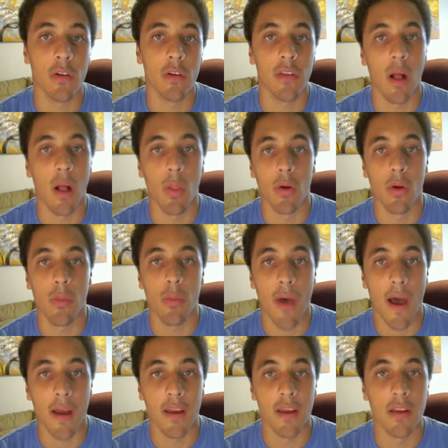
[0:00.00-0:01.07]
downloading the
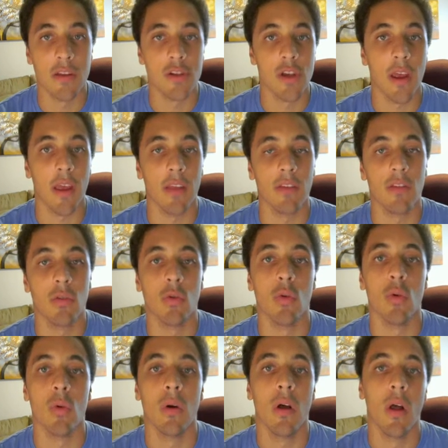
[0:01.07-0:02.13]
package
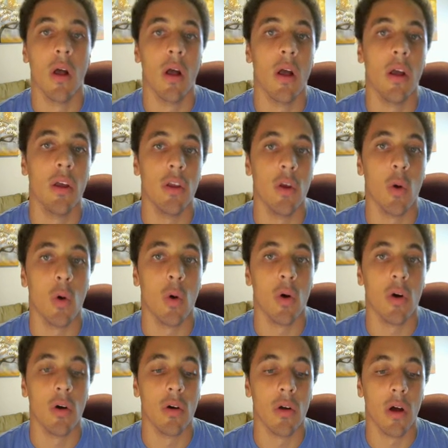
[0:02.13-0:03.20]
into
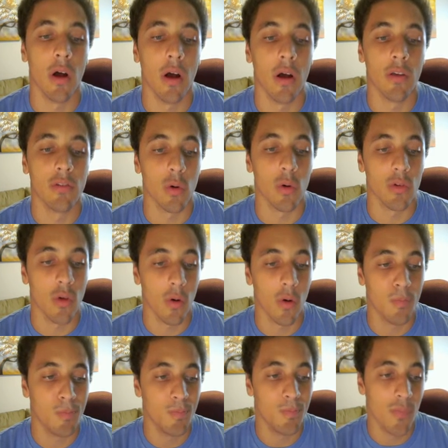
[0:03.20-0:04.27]
your source code.
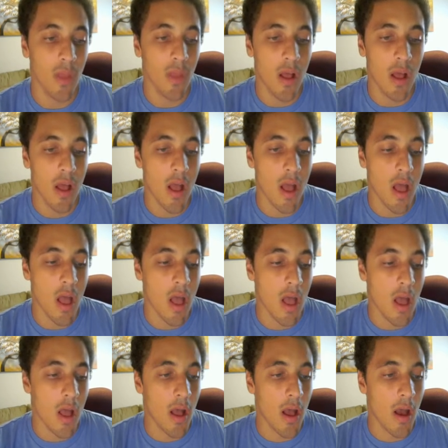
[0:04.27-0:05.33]

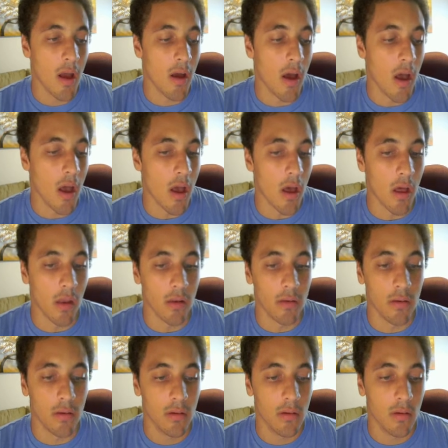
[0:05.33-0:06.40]
And
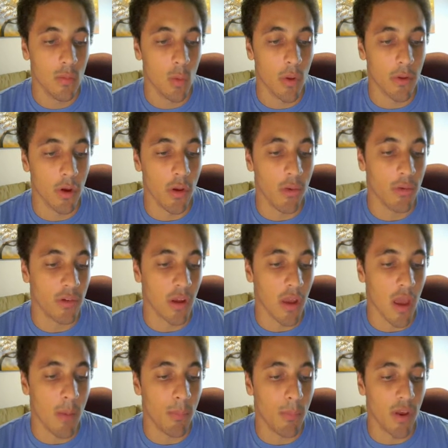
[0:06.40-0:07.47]
whether you're using
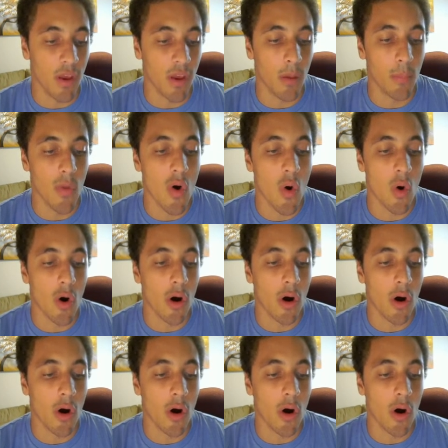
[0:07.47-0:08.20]
npm or